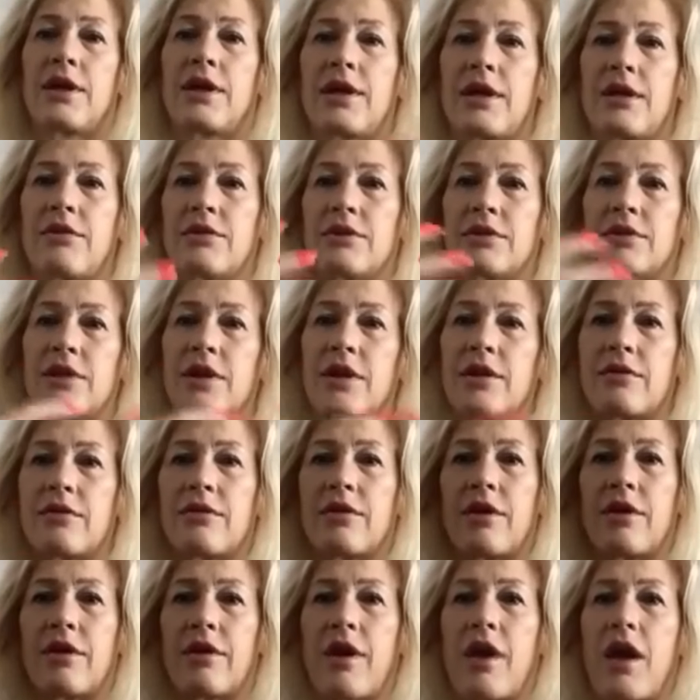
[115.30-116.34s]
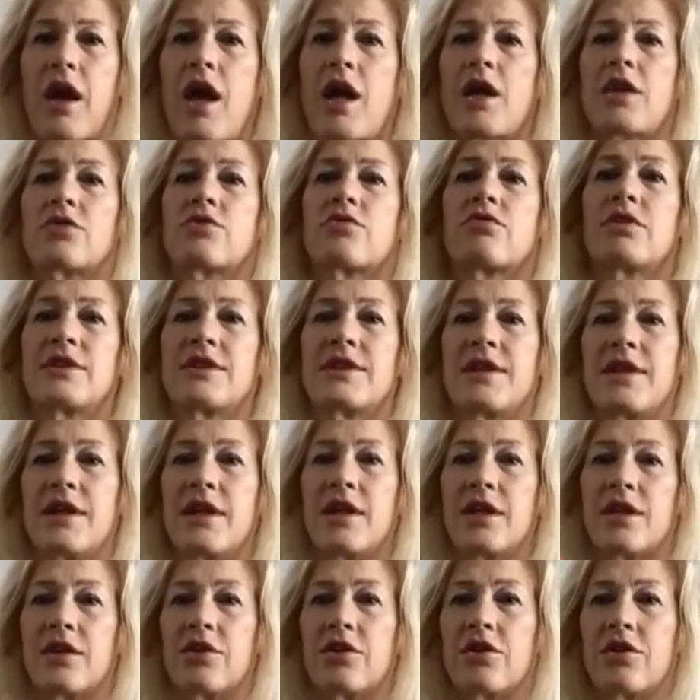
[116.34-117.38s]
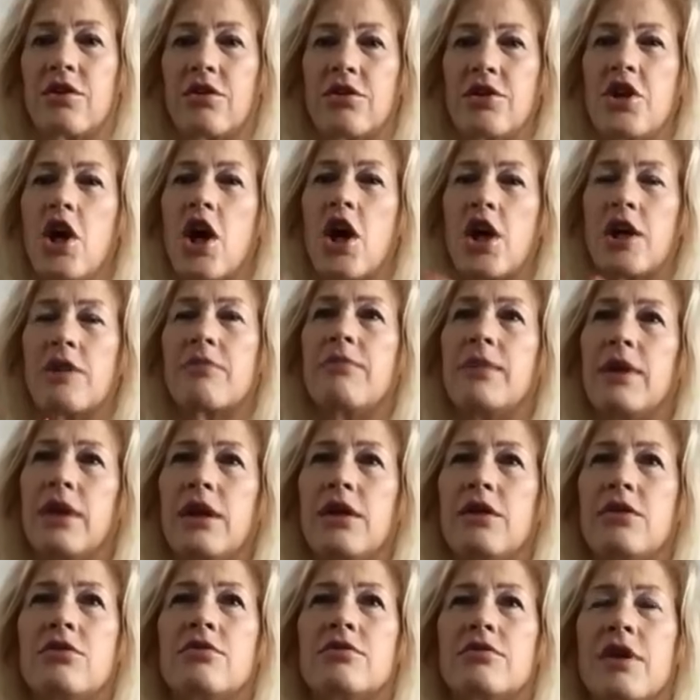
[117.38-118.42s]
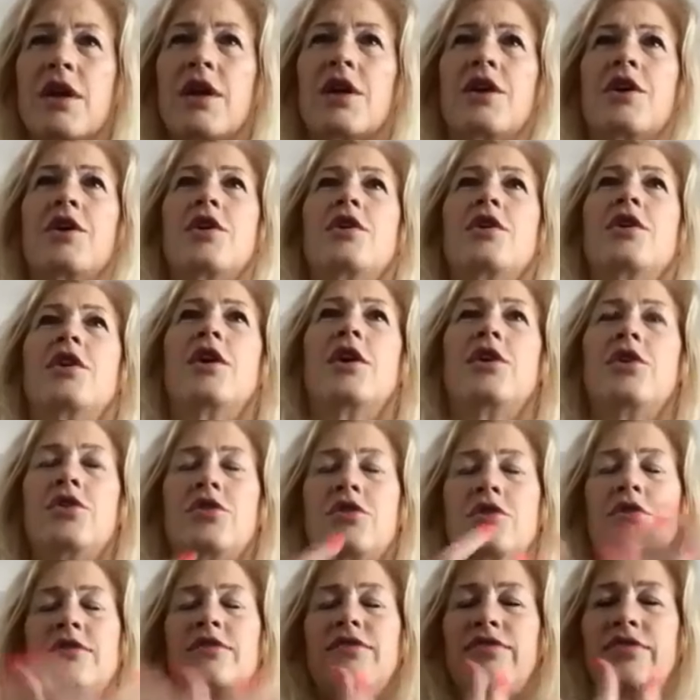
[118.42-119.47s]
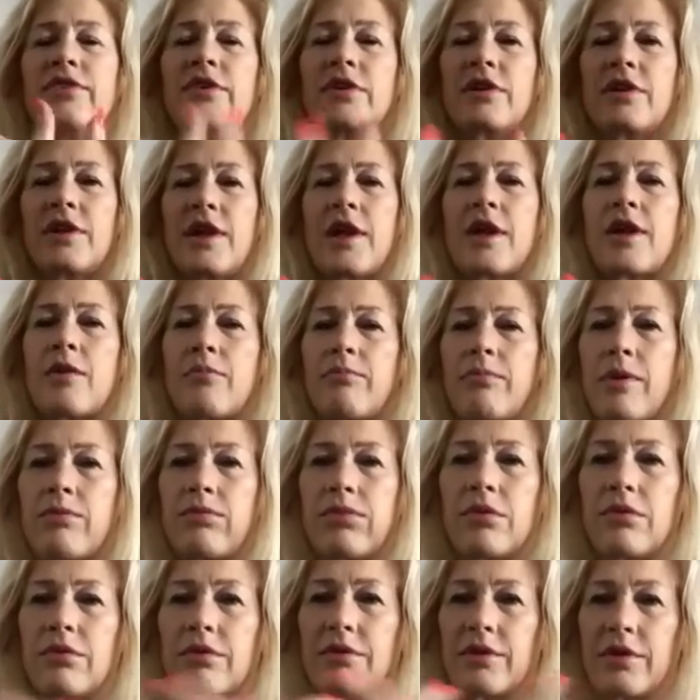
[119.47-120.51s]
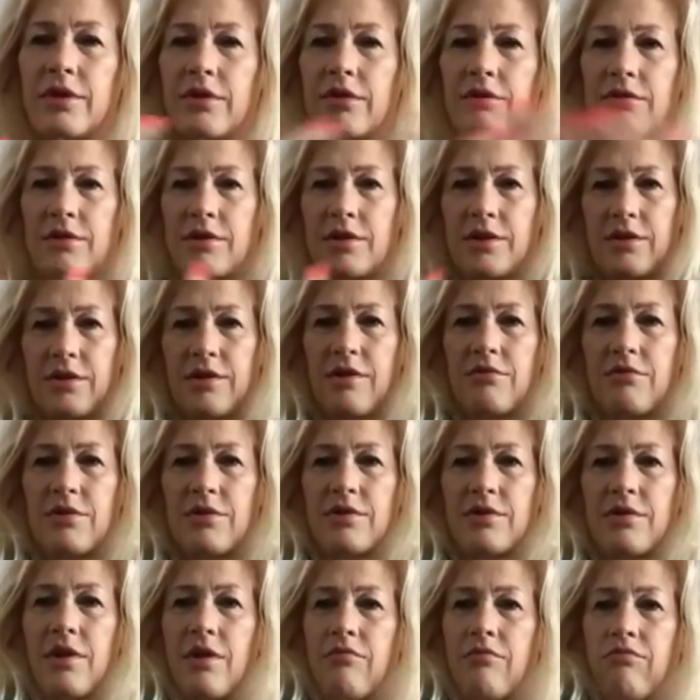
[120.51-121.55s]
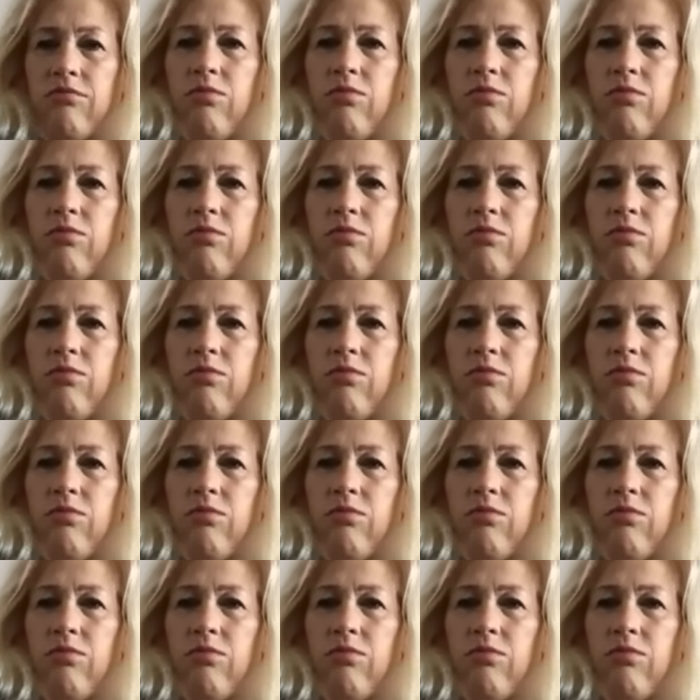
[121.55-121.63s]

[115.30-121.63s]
I was like extra skin, you hug me, you could feel like a bubble, like I was like,